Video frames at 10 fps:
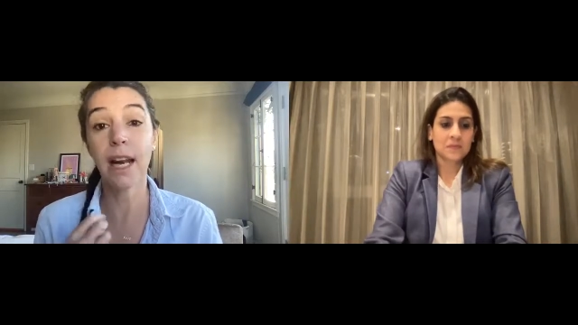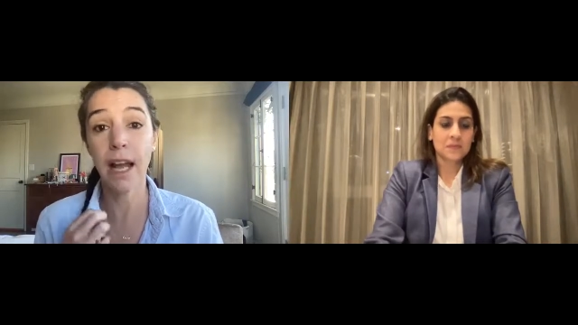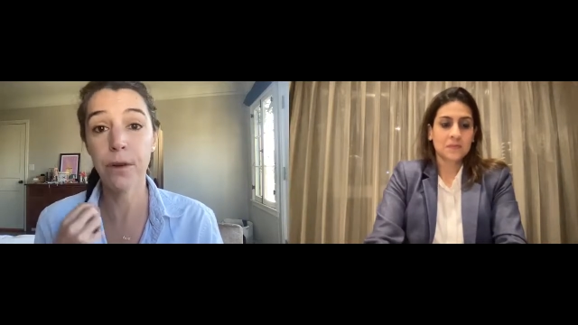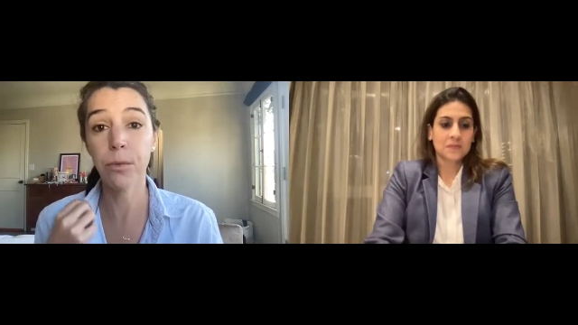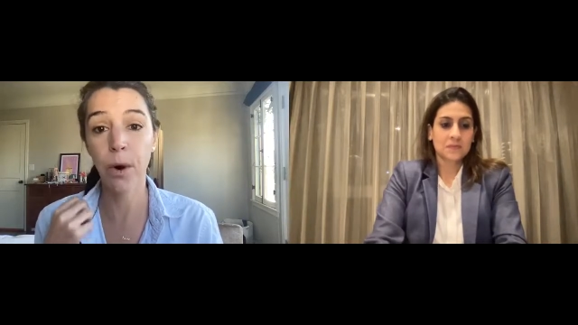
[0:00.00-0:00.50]
Speaker 1: I
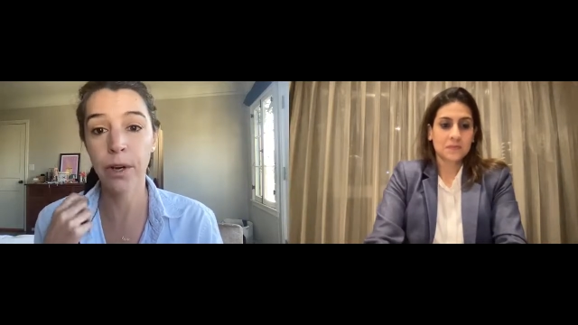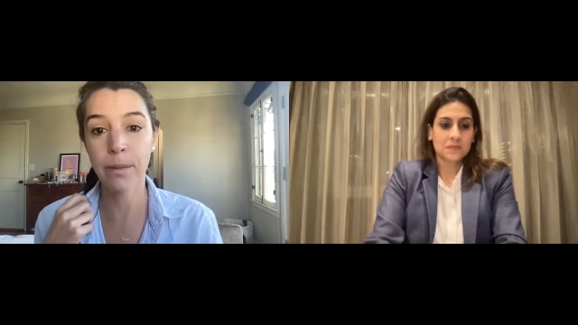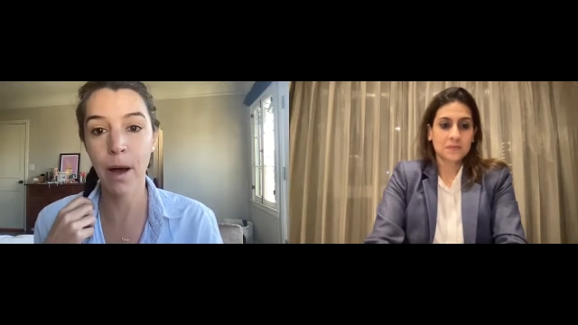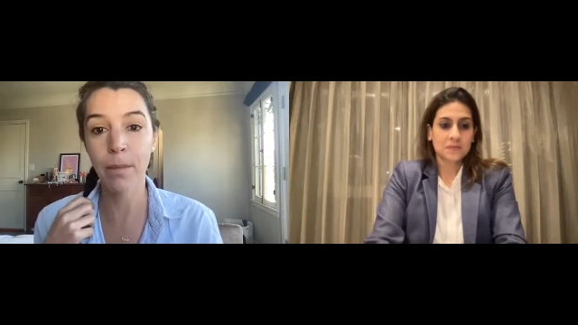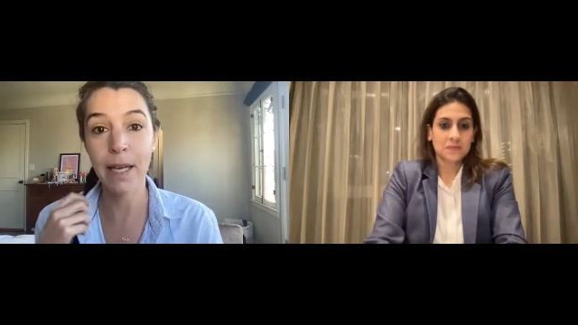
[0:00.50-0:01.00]
had worry
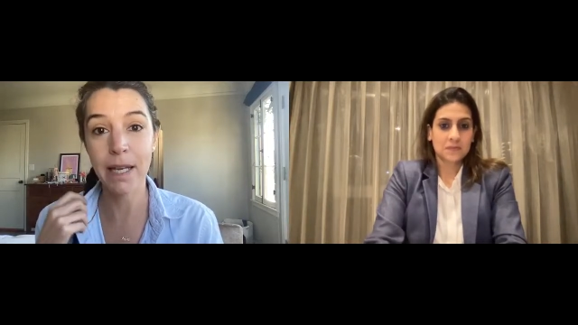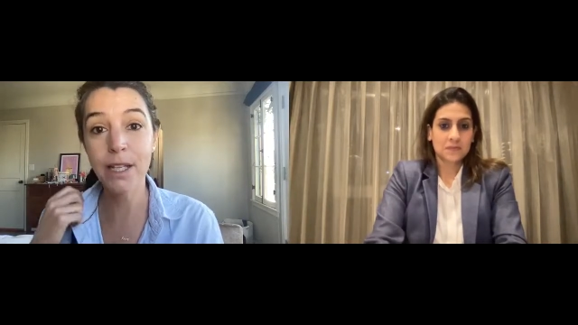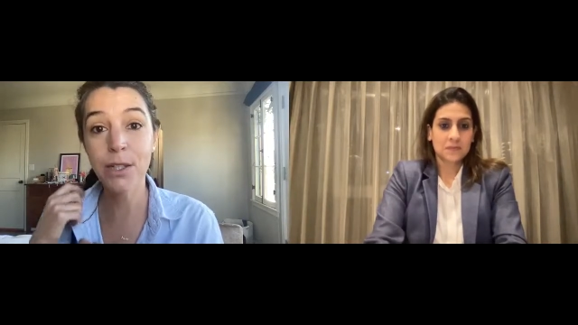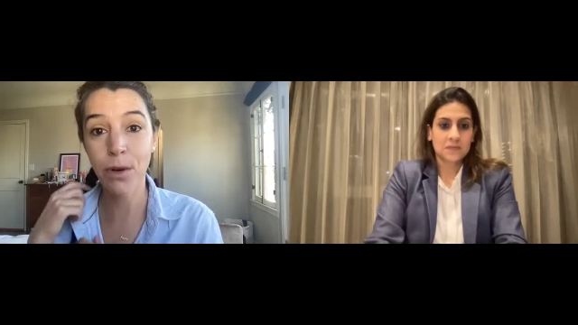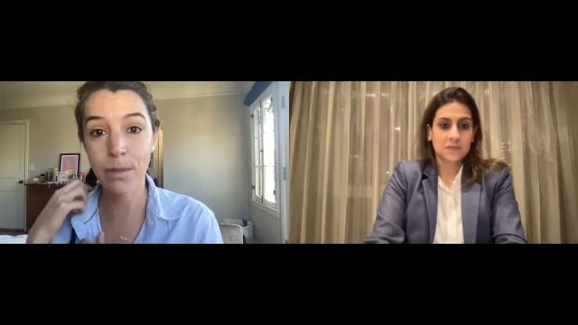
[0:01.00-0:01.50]
about my
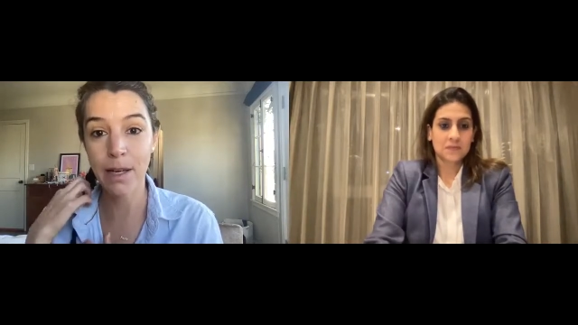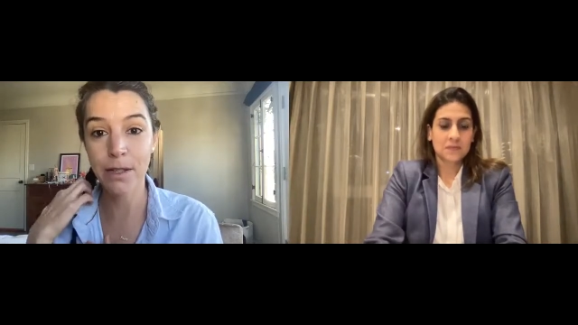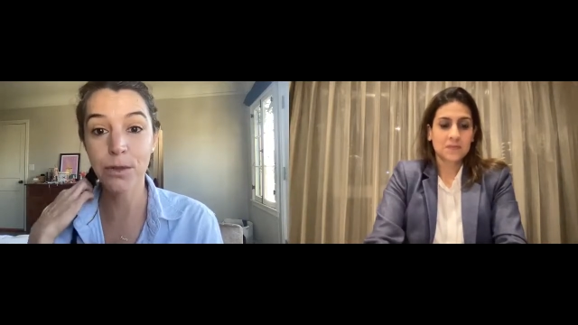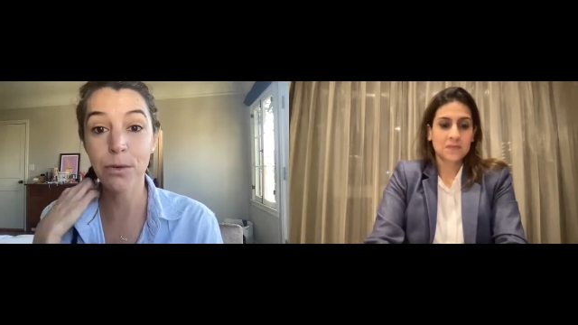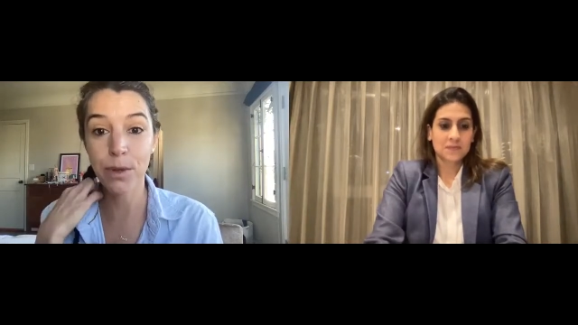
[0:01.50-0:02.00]
kids going back to
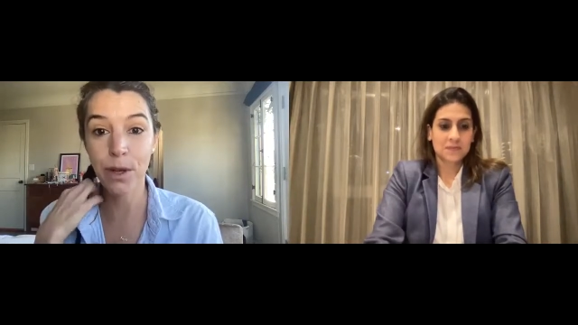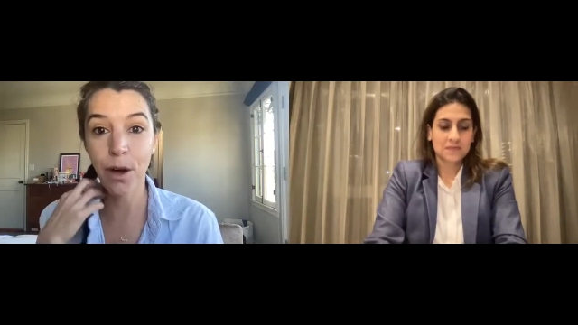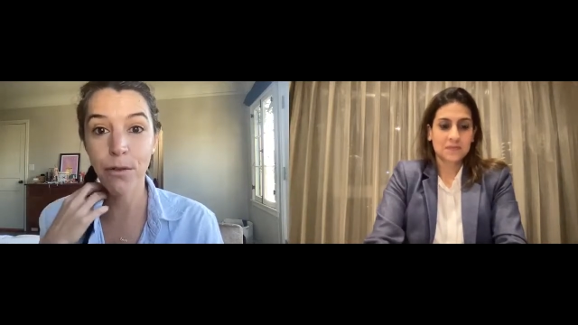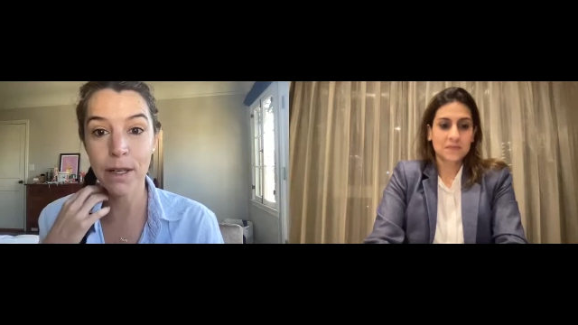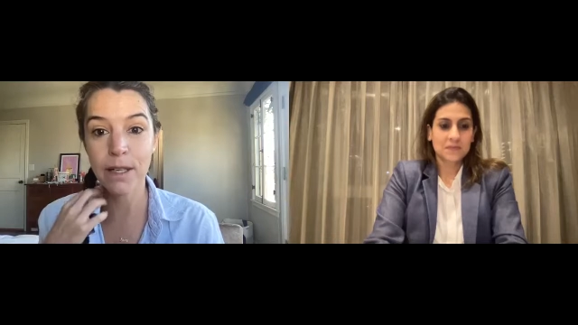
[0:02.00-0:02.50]
school with
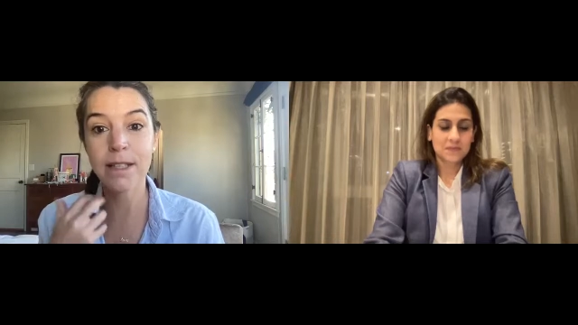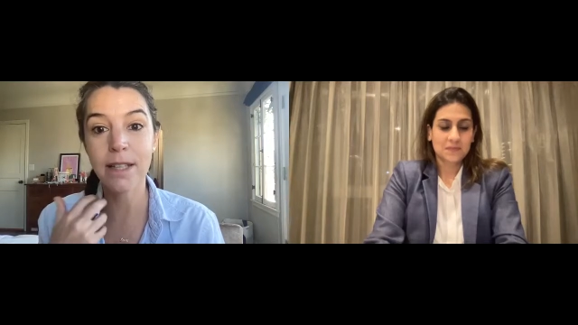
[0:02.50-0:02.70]
COVID because